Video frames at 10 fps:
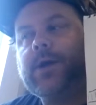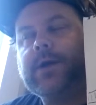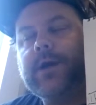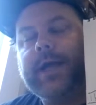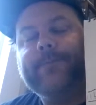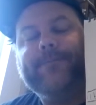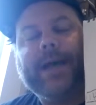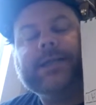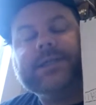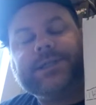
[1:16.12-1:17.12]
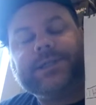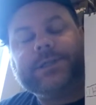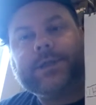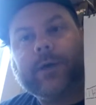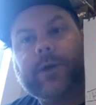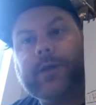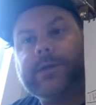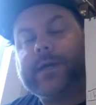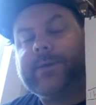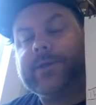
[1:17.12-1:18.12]
word embellish. I wanted to
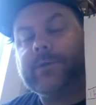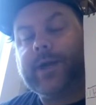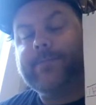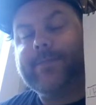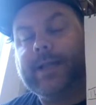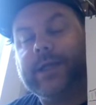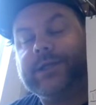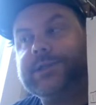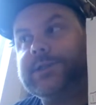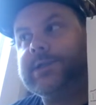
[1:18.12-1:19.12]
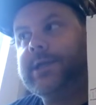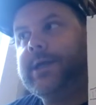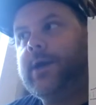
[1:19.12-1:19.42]
talk about the word embellish.